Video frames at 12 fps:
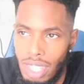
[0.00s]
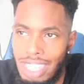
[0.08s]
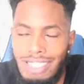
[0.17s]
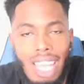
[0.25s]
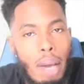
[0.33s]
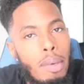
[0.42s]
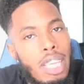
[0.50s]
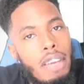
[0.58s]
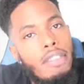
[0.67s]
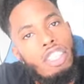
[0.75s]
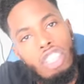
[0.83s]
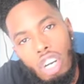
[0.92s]
it's time to
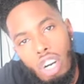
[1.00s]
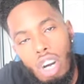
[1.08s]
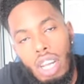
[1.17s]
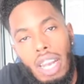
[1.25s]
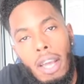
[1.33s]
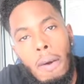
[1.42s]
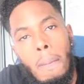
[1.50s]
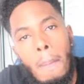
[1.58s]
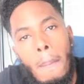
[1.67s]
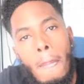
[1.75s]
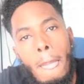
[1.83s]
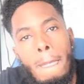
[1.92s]
give it your all now.
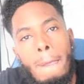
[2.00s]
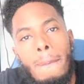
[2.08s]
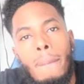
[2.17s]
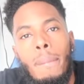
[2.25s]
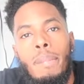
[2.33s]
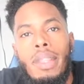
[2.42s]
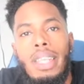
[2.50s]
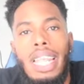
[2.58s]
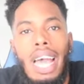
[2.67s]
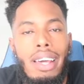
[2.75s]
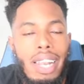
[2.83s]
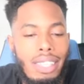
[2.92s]

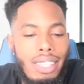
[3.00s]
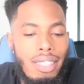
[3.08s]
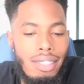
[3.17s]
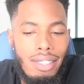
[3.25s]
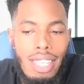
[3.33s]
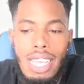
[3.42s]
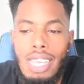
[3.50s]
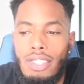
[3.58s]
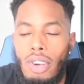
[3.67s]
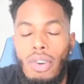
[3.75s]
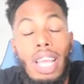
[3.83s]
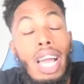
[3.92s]
Now that she
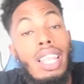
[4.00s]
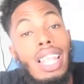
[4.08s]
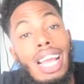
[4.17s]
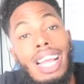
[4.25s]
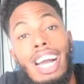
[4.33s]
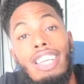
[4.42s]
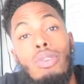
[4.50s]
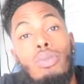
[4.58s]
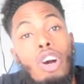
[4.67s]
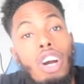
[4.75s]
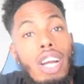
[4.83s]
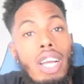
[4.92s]
sees, okay, I like how
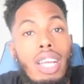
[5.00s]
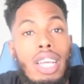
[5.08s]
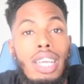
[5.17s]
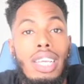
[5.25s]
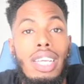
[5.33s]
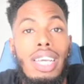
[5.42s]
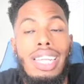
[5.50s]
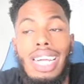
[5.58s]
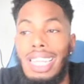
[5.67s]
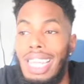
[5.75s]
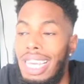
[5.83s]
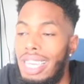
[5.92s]
you are, and
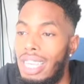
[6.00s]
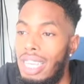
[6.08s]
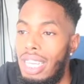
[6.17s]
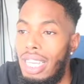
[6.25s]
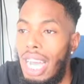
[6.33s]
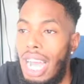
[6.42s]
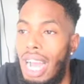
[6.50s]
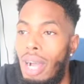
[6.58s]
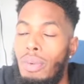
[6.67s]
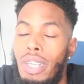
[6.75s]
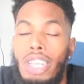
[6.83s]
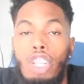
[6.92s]
I
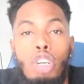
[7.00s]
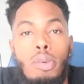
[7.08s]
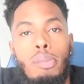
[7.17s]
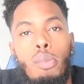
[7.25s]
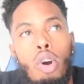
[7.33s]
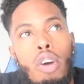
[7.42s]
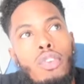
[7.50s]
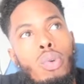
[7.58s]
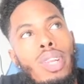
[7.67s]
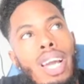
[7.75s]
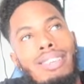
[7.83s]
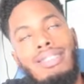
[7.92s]
want a little bit more of
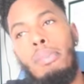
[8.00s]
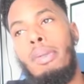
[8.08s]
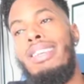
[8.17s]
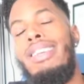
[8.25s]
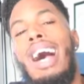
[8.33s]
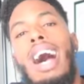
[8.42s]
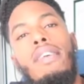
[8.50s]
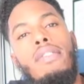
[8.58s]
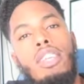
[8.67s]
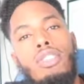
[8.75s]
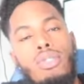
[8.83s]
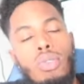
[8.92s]
you. Now it's time to
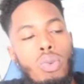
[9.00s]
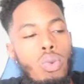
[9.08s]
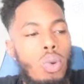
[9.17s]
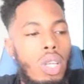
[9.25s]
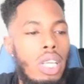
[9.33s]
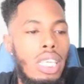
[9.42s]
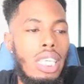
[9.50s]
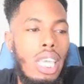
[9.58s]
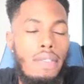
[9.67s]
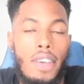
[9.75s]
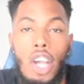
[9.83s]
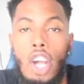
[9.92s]
dive into
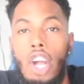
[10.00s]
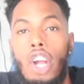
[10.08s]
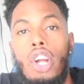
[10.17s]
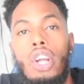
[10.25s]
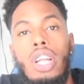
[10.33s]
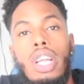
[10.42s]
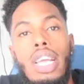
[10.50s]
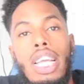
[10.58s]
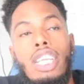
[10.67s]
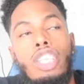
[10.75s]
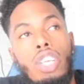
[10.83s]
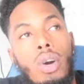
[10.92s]
giving her
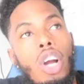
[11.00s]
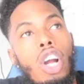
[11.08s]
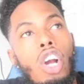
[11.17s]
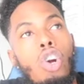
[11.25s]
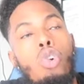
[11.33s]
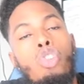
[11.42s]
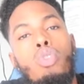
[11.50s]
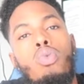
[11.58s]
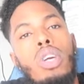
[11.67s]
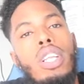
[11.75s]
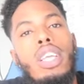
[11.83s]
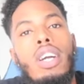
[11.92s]
and showing her who you
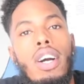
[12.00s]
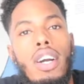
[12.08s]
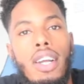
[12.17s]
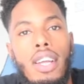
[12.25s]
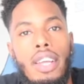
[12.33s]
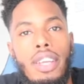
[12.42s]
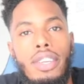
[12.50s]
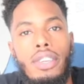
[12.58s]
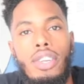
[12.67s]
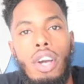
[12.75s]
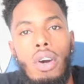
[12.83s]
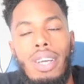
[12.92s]
really are.
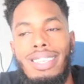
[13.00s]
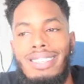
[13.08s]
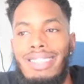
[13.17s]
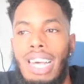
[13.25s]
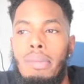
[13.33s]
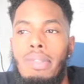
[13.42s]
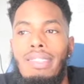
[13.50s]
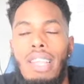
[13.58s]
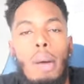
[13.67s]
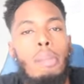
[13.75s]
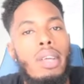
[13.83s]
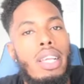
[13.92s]
You know, it's time to
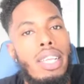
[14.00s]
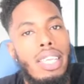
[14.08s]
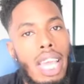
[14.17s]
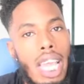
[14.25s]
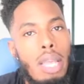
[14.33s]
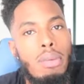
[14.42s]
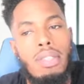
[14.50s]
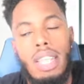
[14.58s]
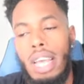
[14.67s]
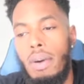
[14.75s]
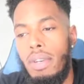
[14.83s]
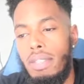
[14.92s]
stop playing the games
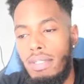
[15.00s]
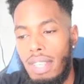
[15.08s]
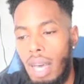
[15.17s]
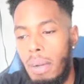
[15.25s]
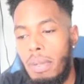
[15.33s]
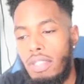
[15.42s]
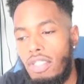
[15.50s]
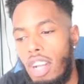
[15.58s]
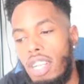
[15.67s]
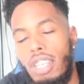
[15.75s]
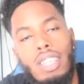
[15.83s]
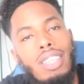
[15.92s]
now, and it's time to
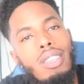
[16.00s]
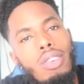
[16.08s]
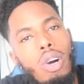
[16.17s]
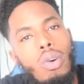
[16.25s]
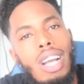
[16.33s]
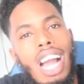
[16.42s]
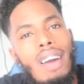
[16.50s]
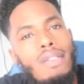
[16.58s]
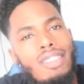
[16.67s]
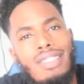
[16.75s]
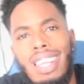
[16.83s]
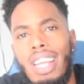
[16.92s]
start to, you know,
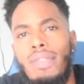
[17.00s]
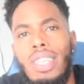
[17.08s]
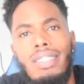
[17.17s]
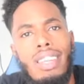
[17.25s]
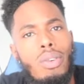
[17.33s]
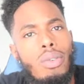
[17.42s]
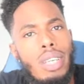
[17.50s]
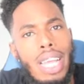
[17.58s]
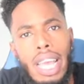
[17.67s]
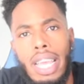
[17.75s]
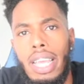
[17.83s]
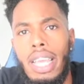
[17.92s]
conversate every single
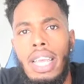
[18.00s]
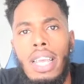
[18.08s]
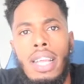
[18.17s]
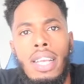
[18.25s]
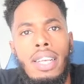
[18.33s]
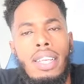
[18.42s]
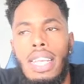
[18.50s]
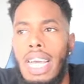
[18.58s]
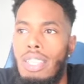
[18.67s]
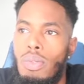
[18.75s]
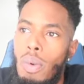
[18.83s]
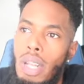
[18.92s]
day.
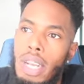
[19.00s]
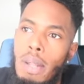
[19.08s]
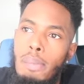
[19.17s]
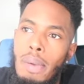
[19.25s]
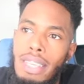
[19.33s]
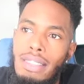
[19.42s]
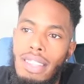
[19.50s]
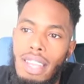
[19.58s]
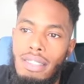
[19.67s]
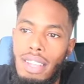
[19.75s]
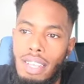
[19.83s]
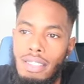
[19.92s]
That's one of the best
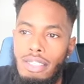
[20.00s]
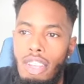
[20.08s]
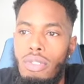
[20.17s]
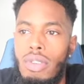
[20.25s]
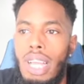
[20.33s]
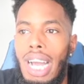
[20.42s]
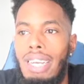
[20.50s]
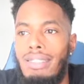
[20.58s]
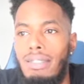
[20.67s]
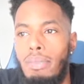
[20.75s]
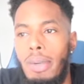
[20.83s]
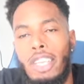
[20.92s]
things I can tell you
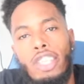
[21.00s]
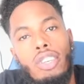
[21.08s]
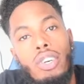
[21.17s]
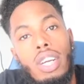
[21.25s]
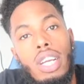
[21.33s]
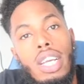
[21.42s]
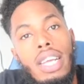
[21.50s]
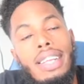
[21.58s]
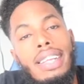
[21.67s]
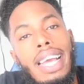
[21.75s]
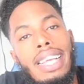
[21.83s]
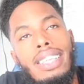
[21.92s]
guys, is make sure
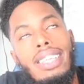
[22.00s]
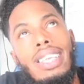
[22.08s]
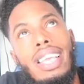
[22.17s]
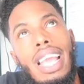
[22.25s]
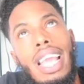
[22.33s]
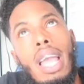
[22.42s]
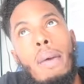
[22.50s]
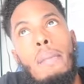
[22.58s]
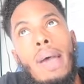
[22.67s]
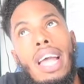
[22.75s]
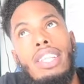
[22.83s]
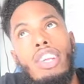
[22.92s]
that she can't
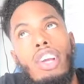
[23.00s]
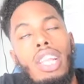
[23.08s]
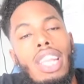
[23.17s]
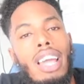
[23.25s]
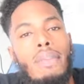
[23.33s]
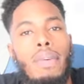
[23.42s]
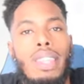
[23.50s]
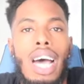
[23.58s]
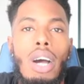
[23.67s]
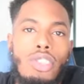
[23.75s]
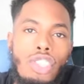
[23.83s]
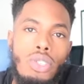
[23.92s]
imagine her life
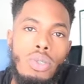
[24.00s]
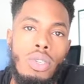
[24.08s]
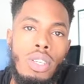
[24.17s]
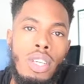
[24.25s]
without you.